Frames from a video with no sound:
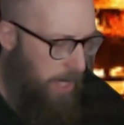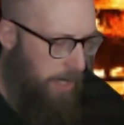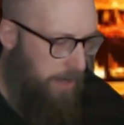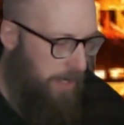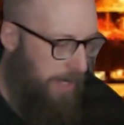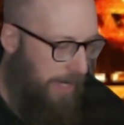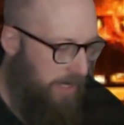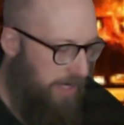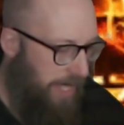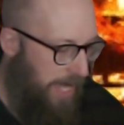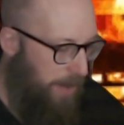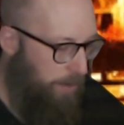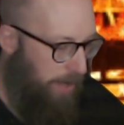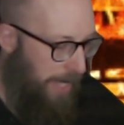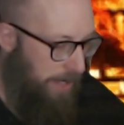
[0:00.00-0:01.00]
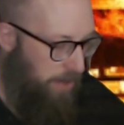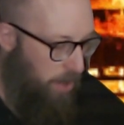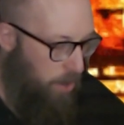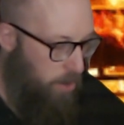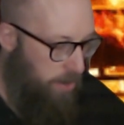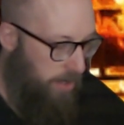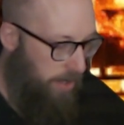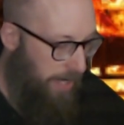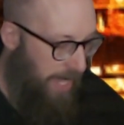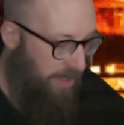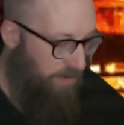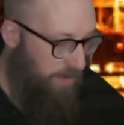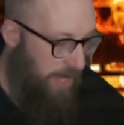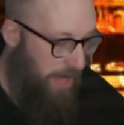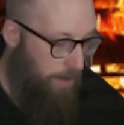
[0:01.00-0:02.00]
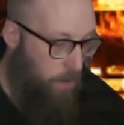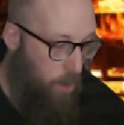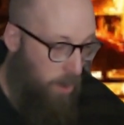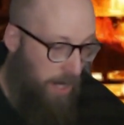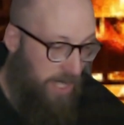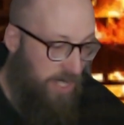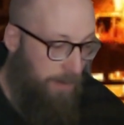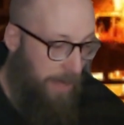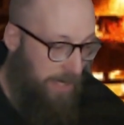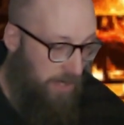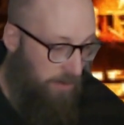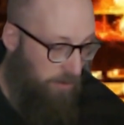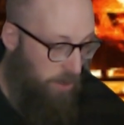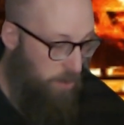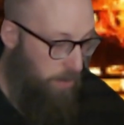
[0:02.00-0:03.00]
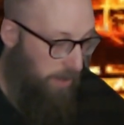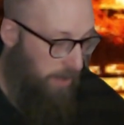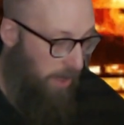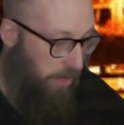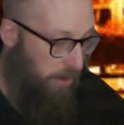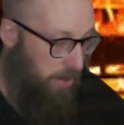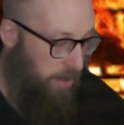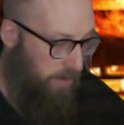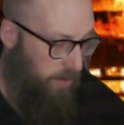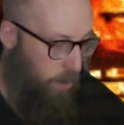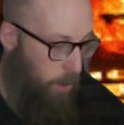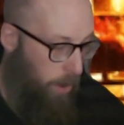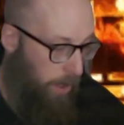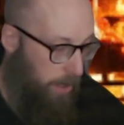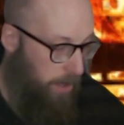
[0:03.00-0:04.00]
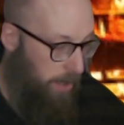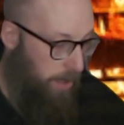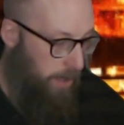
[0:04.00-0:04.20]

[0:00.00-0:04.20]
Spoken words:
The next day, Blandot gave me a more expensive room on the third floor,